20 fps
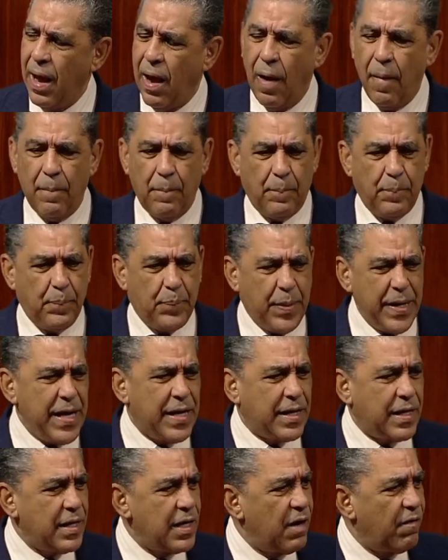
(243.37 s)
a
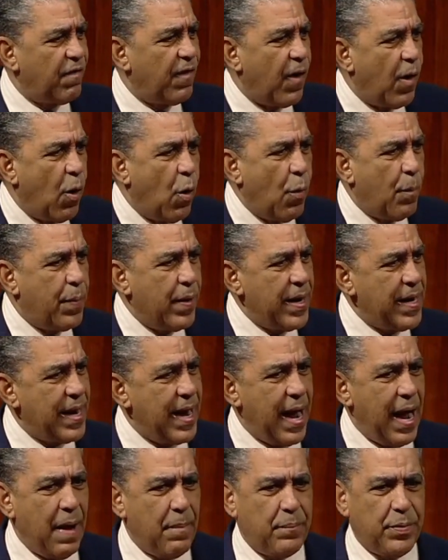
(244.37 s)
beacon of hope and
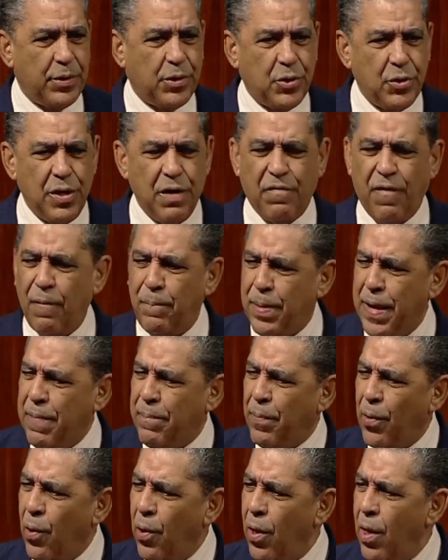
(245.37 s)
an opportunity for
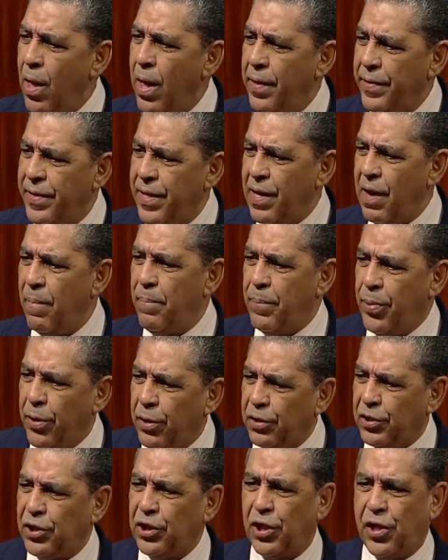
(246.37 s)
people that are
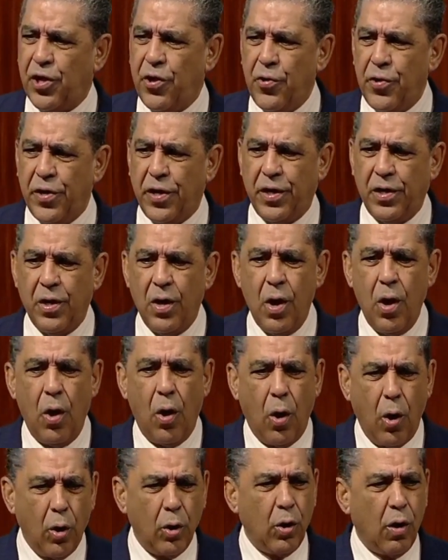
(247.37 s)
persecuted
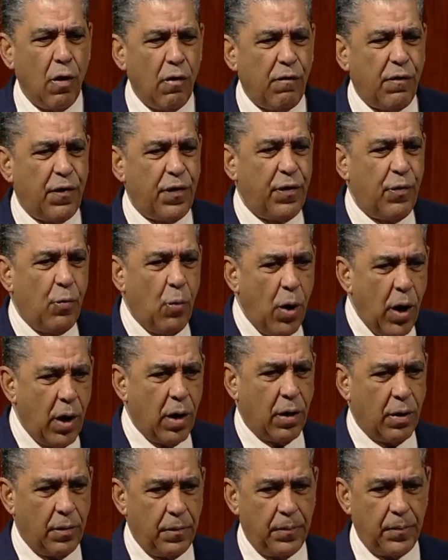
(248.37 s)
all over the
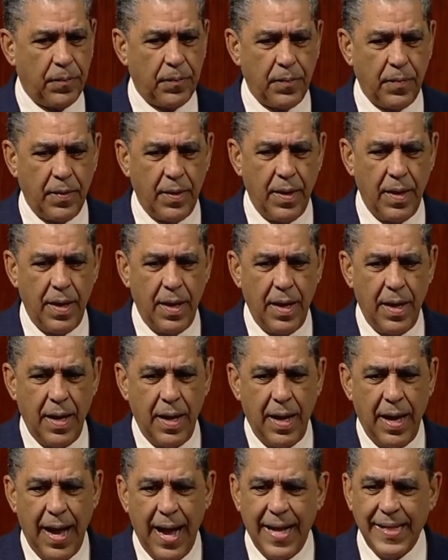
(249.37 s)
world,
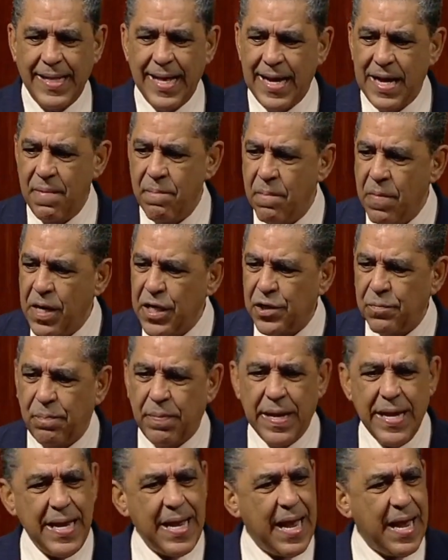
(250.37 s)
and that it must
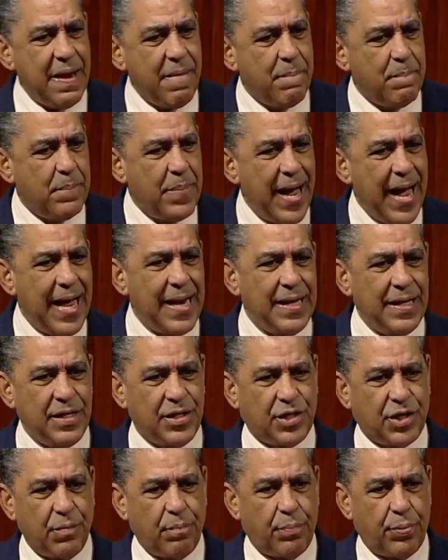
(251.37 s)
be a
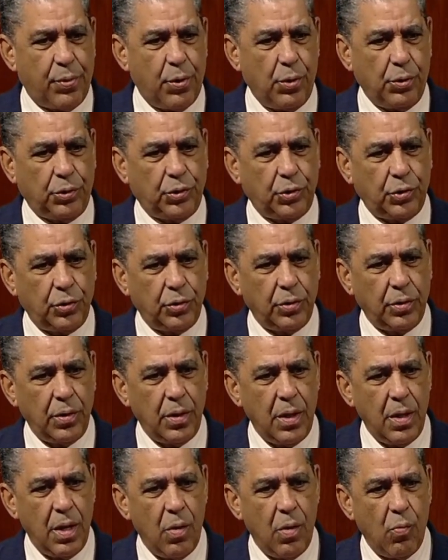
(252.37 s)
balanced approach
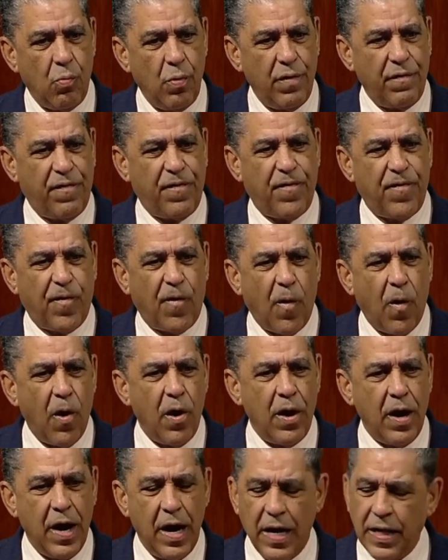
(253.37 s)
with
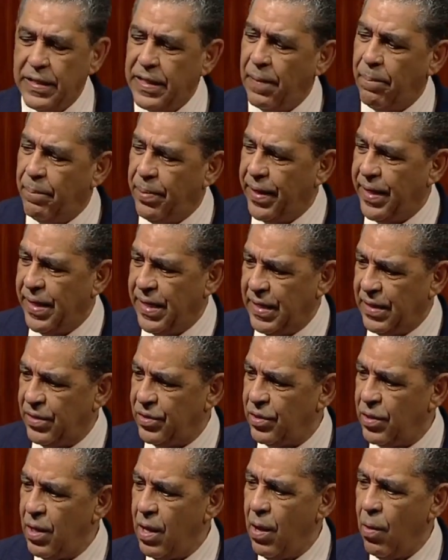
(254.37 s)
four
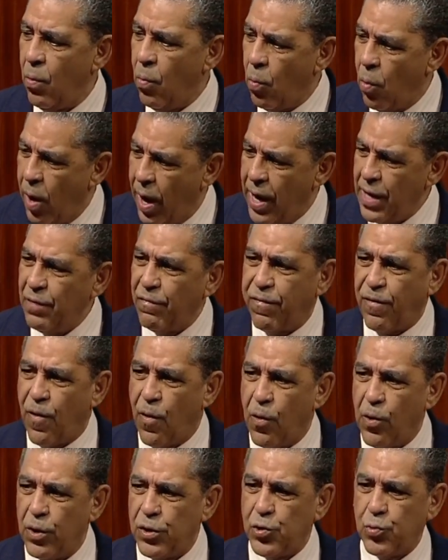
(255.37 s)
underpinnings. One, of
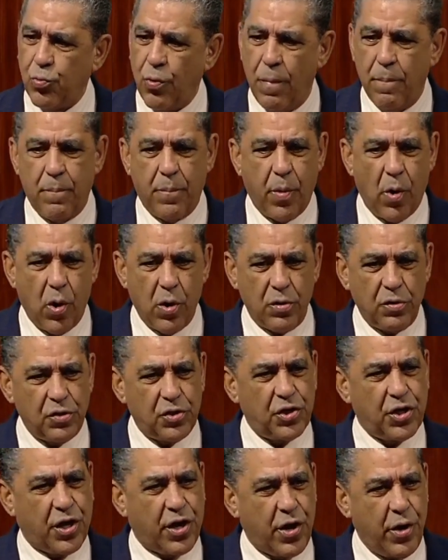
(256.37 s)
course, with border
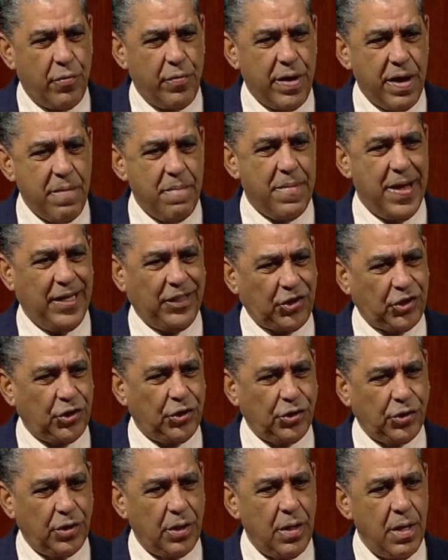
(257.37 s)
security
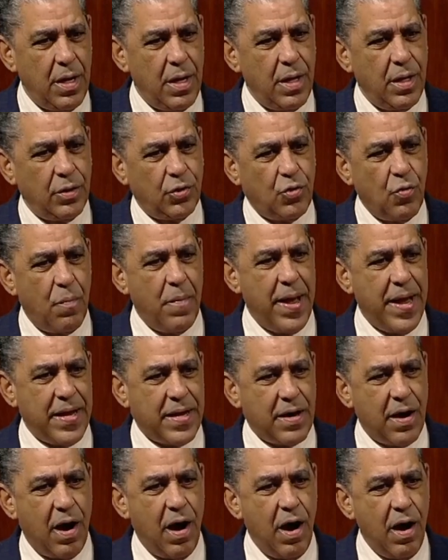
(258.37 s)
measures to
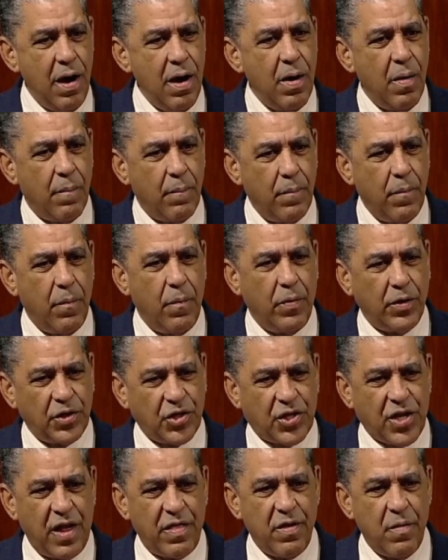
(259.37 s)
make our
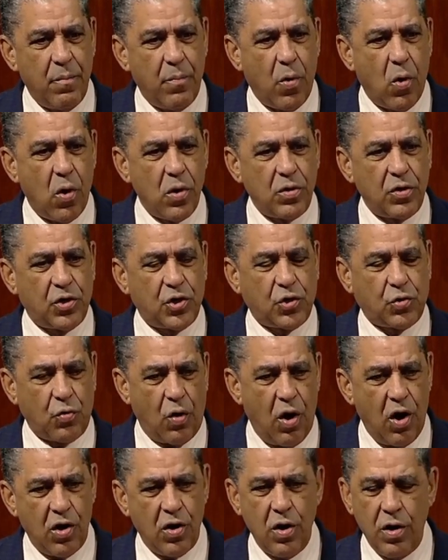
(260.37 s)
southern border
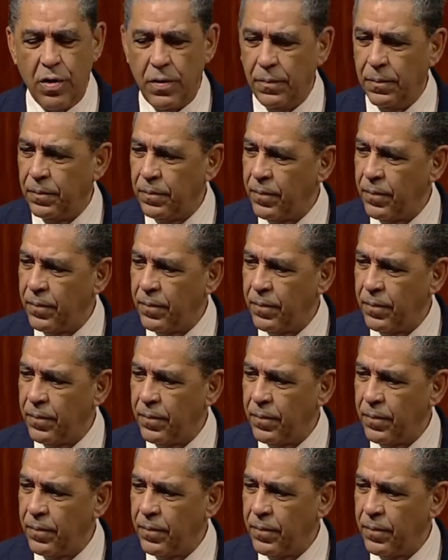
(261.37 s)
stronger.